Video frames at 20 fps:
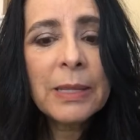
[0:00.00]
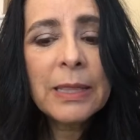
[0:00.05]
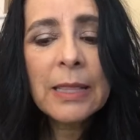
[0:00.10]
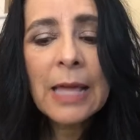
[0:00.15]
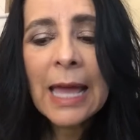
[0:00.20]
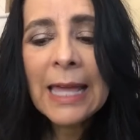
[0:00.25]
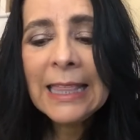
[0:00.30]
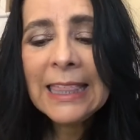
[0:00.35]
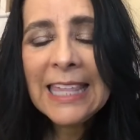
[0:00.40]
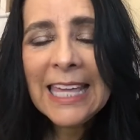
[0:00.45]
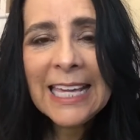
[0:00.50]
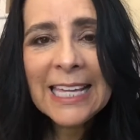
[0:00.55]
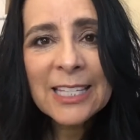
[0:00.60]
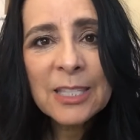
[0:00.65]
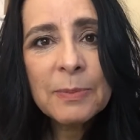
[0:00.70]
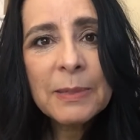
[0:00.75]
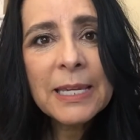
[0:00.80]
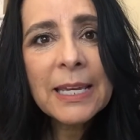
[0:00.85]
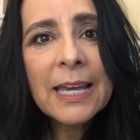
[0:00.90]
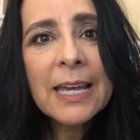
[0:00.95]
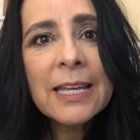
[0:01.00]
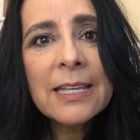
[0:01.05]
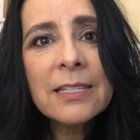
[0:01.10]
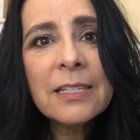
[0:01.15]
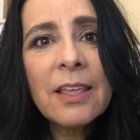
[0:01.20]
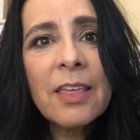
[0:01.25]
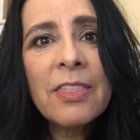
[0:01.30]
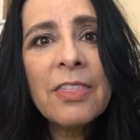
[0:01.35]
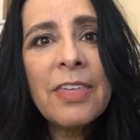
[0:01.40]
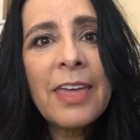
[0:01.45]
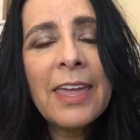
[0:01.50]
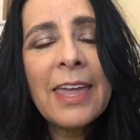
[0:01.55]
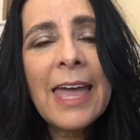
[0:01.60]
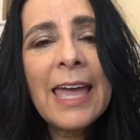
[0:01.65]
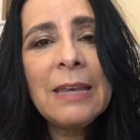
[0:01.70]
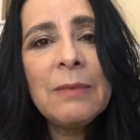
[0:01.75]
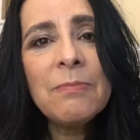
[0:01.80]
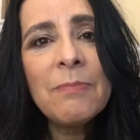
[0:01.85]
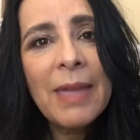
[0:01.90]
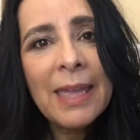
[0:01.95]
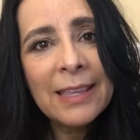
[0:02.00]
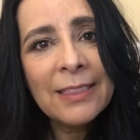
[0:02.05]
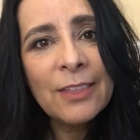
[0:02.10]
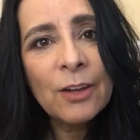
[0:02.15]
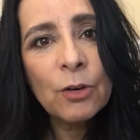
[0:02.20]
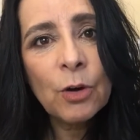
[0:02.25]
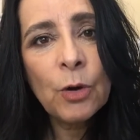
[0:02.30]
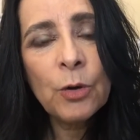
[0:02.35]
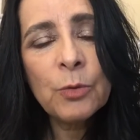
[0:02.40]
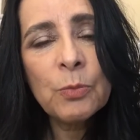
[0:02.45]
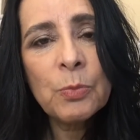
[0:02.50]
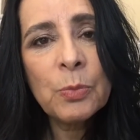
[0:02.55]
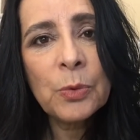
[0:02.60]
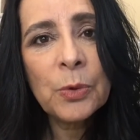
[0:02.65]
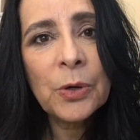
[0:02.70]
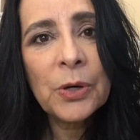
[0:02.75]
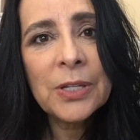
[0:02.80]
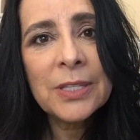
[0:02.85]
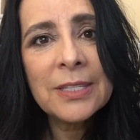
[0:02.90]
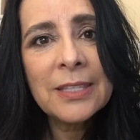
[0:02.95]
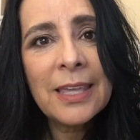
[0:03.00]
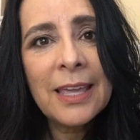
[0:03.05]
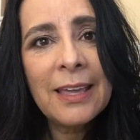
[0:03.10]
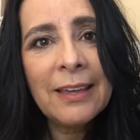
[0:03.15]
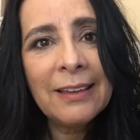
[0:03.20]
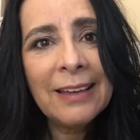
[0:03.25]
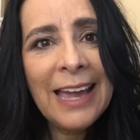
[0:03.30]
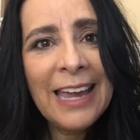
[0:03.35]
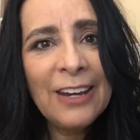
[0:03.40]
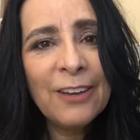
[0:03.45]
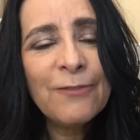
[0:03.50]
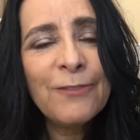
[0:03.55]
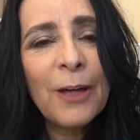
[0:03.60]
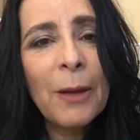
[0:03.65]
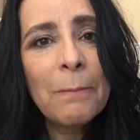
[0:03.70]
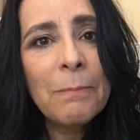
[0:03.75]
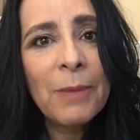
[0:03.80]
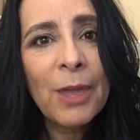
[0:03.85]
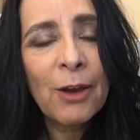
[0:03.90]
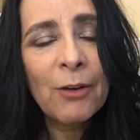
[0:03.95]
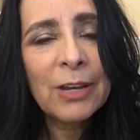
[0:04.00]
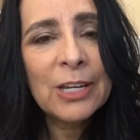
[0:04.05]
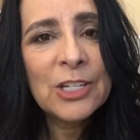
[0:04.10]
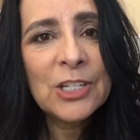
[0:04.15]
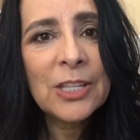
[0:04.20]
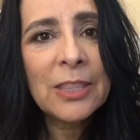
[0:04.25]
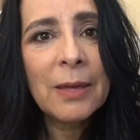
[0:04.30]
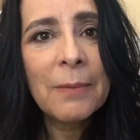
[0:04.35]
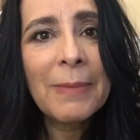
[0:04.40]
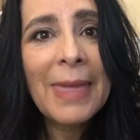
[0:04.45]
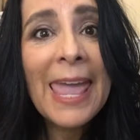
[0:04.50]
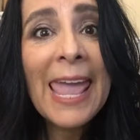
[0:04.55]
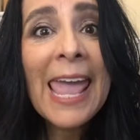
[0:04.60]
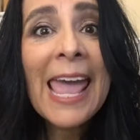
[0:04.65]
But I think it's because they had made their own boards. They kind of felt married to them.